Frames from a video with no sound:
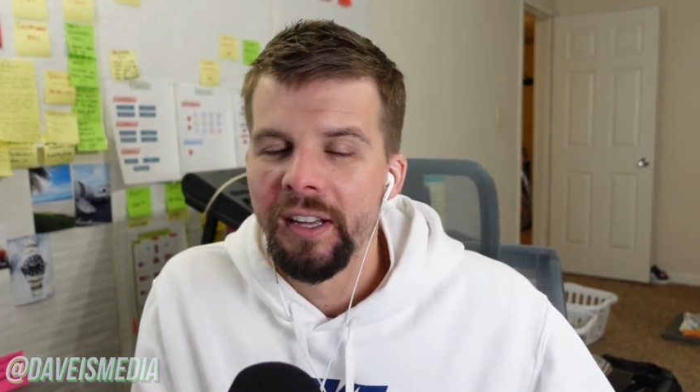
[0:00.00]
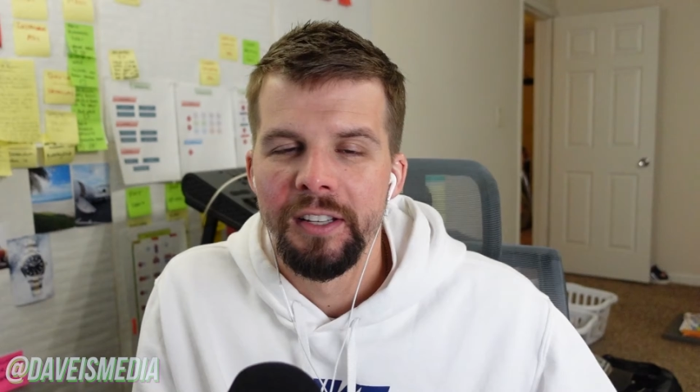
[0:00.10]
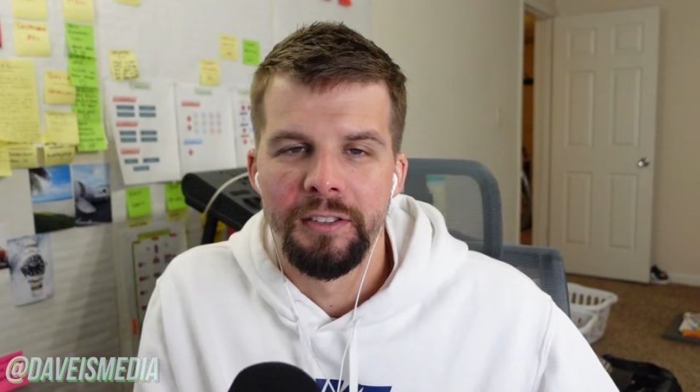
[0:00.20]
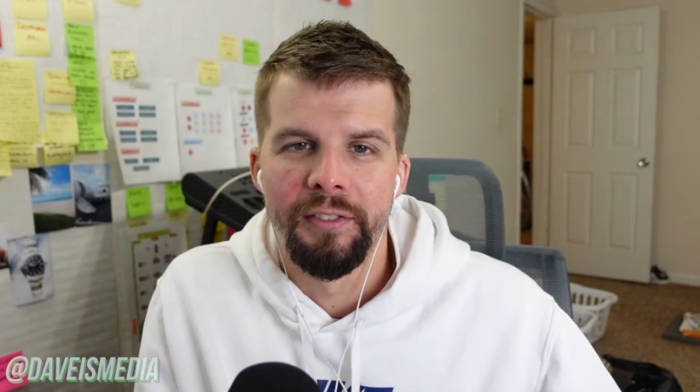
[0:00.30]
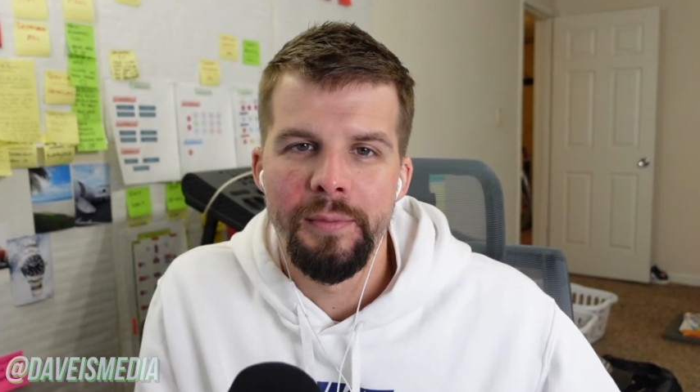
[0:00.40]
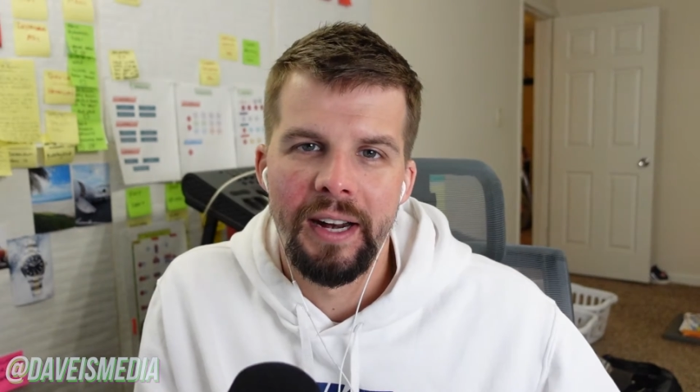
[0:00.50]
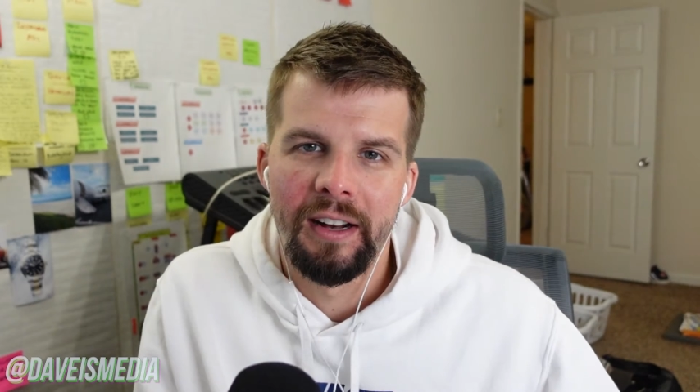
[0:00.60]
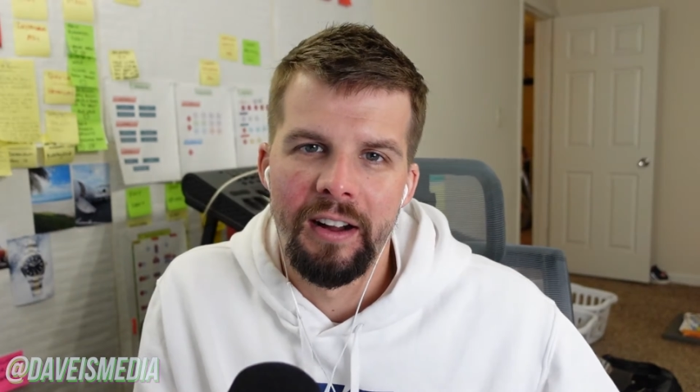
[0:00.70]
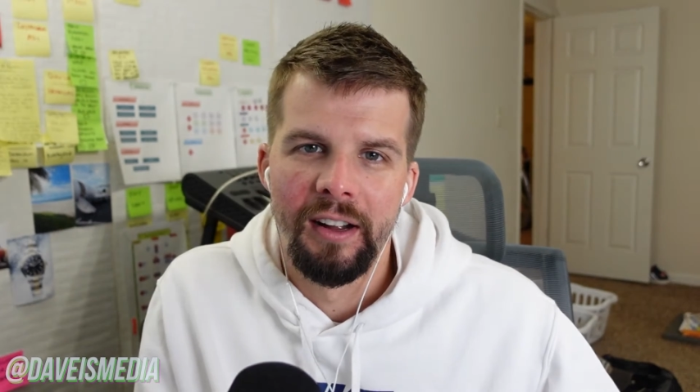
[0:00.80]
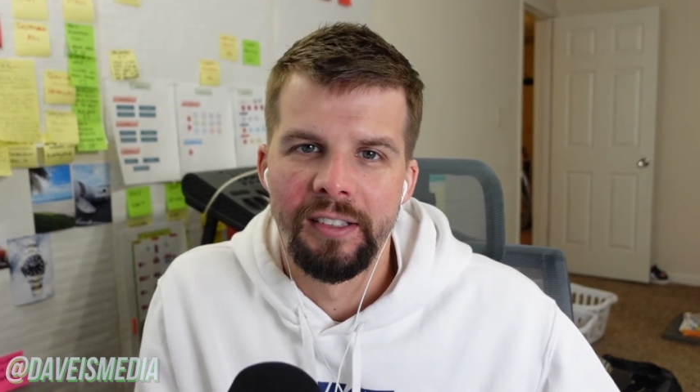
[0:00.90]
So if I'm at a
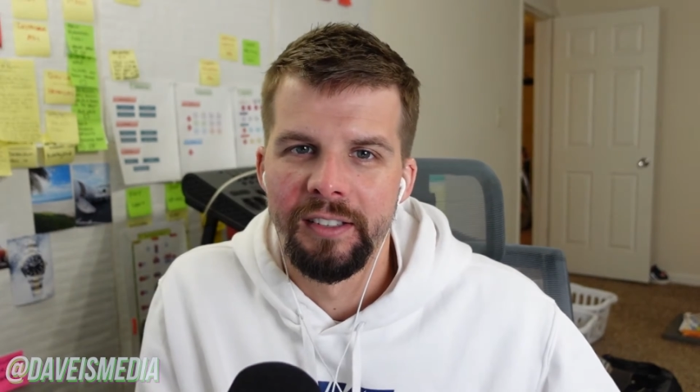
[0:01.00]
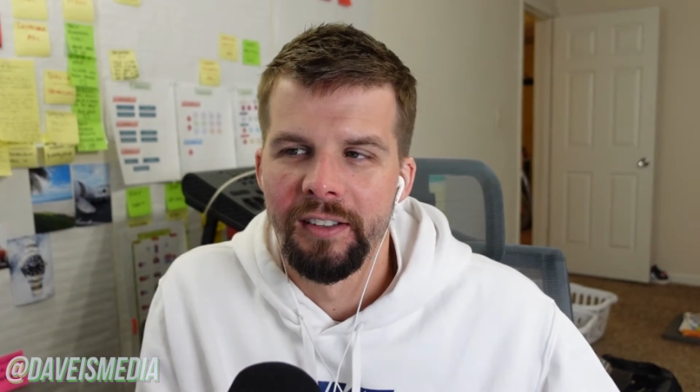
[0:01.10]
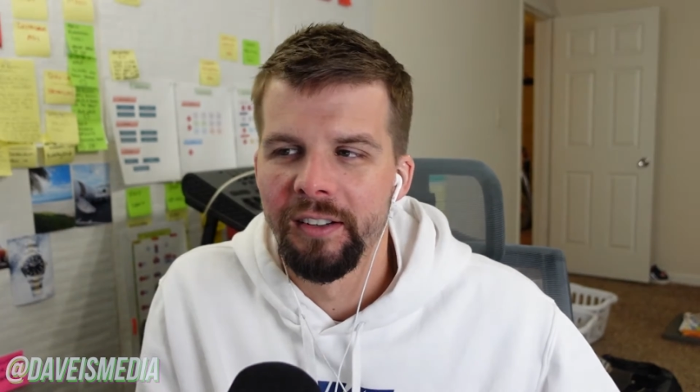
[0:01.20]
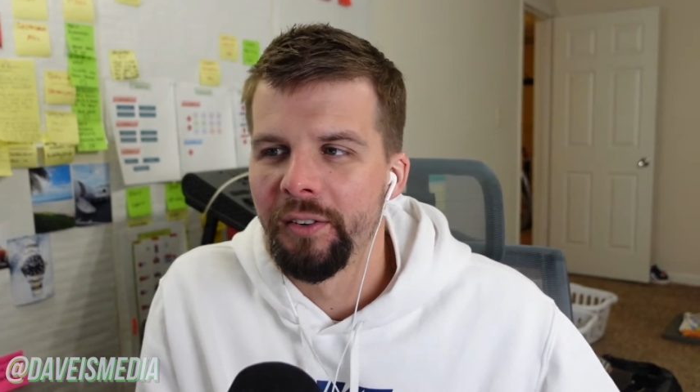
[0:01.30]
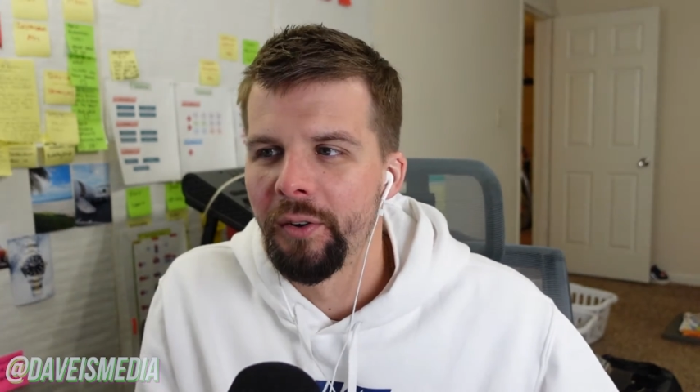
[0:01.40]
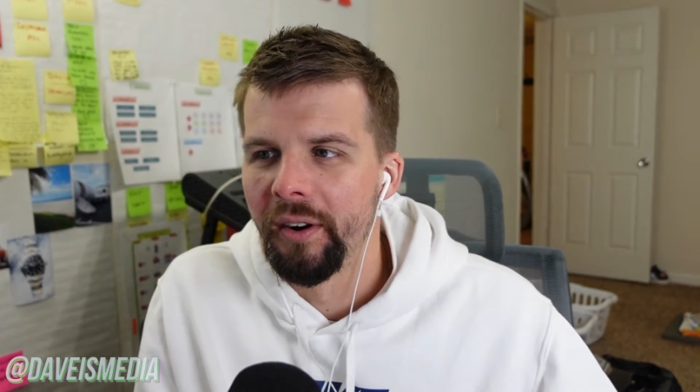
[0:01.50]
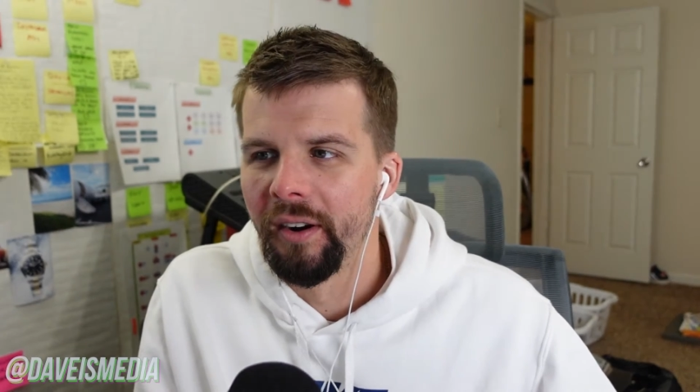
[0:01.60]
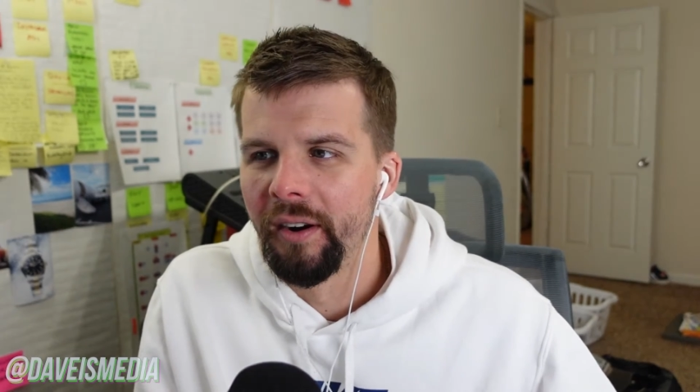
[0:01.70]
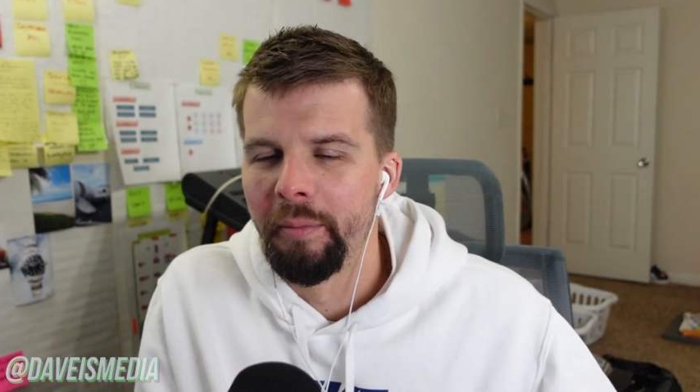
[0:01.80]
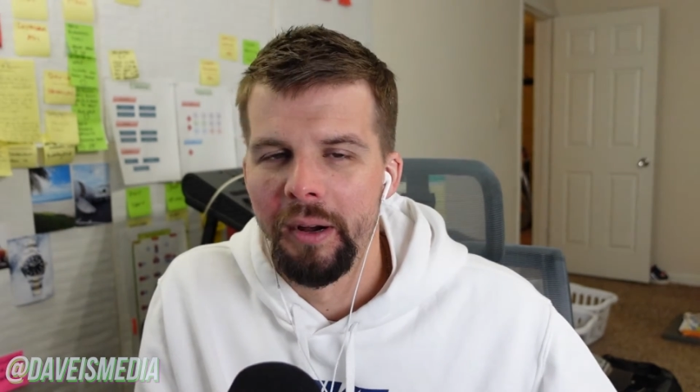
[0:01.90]
concert
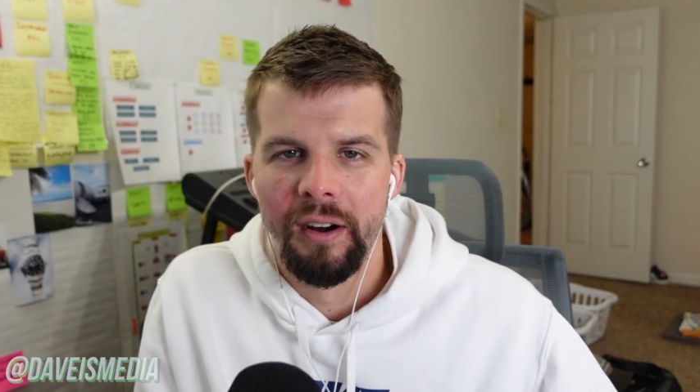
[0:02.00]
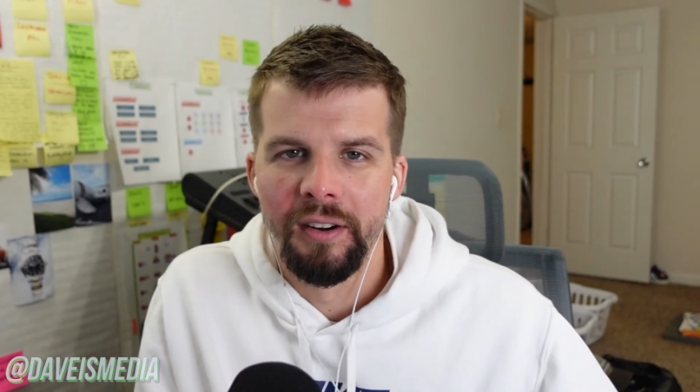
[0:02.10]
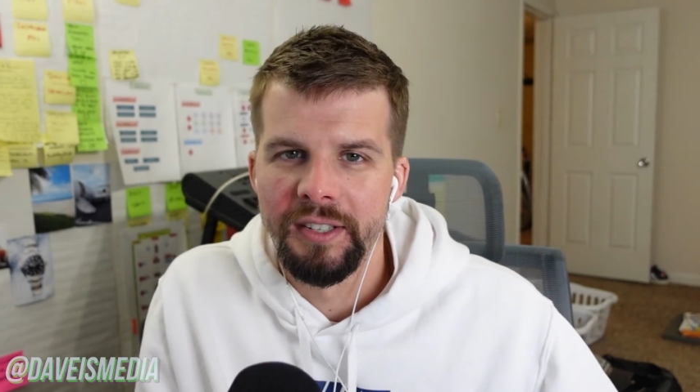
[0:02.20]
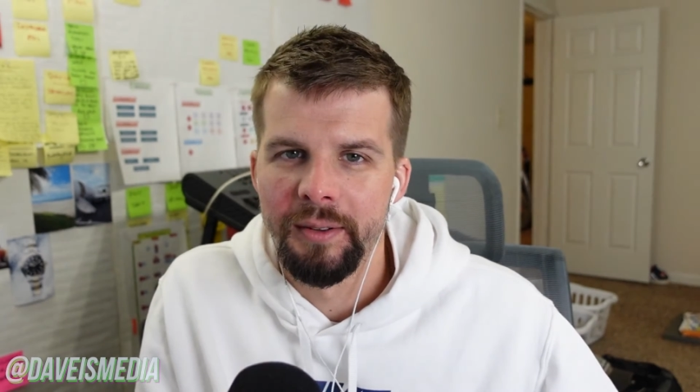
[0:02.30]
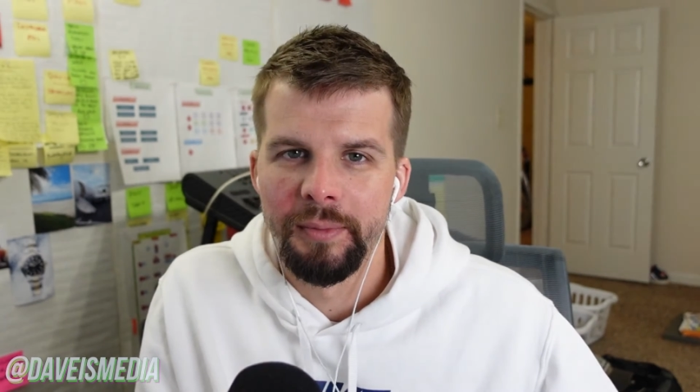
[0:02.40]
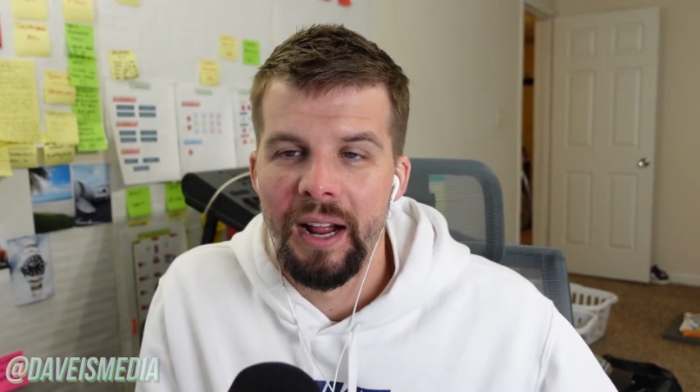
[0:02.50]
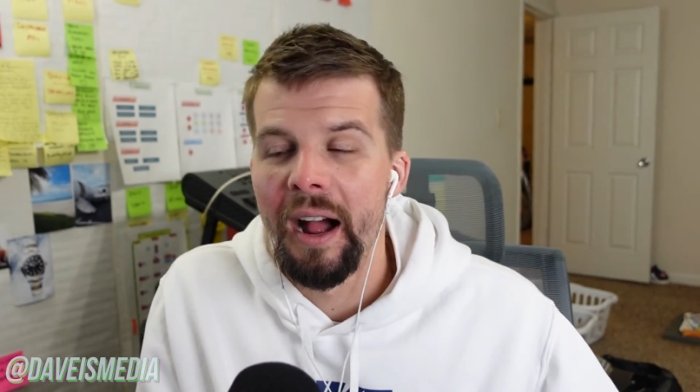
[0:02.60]
or a bar or something,